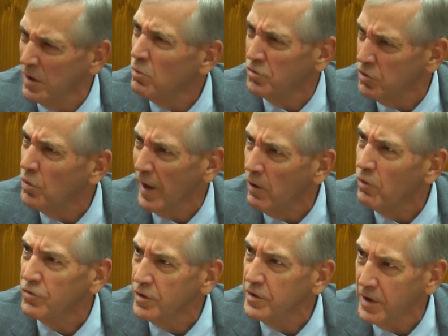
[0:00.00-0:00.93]

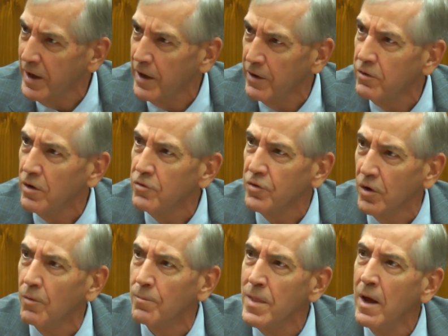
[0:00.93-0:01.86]
2010 or
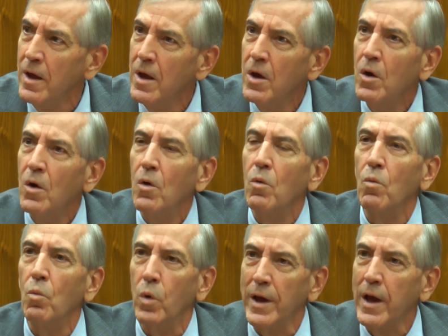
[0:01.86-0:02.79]
so.
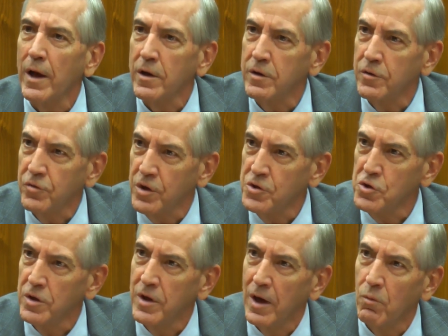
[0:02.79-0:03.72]
We had a
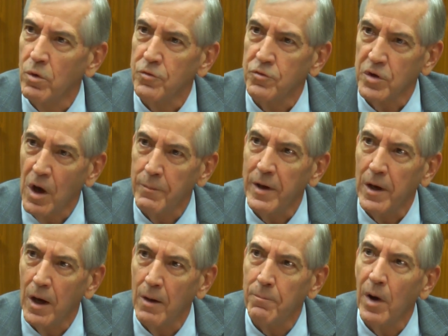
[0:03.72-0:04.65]
decision that was coming
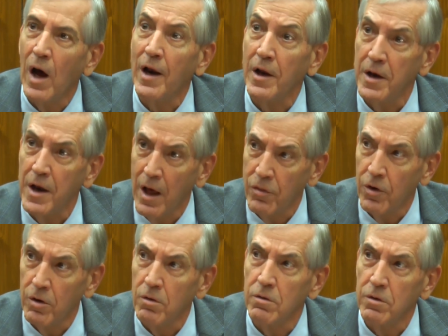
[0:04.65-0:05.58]
up on
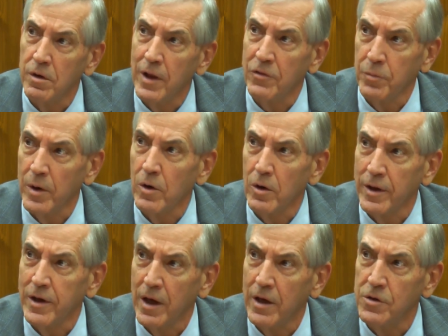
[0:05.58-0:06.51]
another death
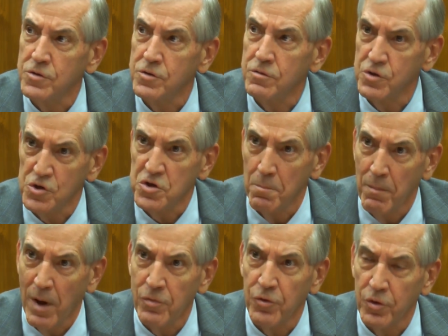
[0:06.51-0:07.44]
penalty case just a
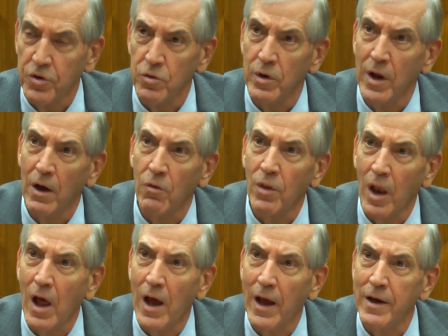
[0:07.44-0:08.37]
month or 2 down the
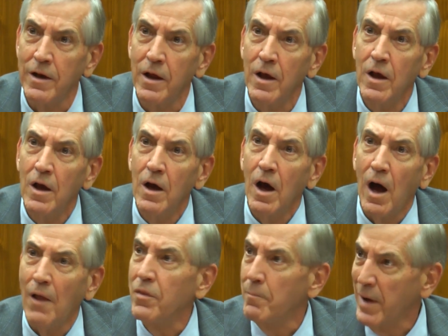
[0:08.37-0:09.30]
line
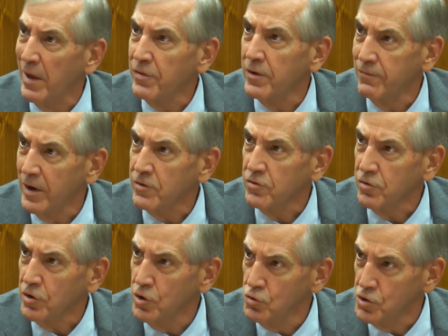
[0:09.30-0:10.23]
on the method of
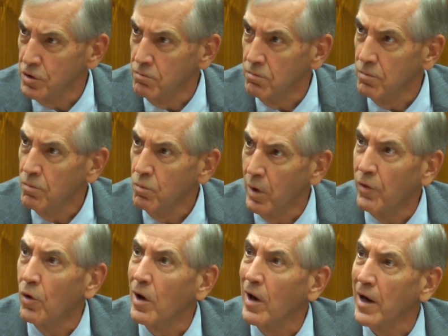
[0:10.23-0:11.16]
execution,
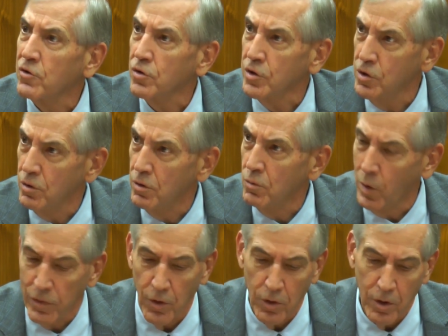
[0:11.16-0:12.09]
whether
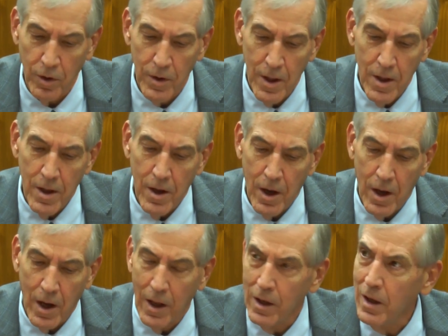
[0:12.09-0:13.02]

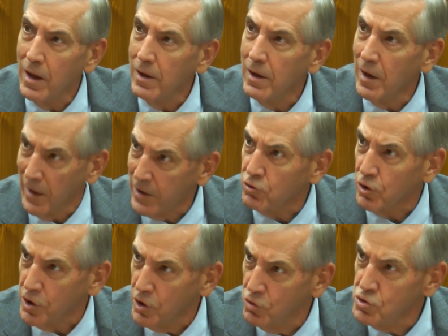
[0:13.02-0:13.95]

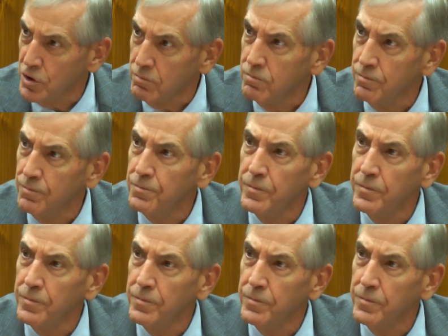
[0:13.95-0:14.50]
electrocution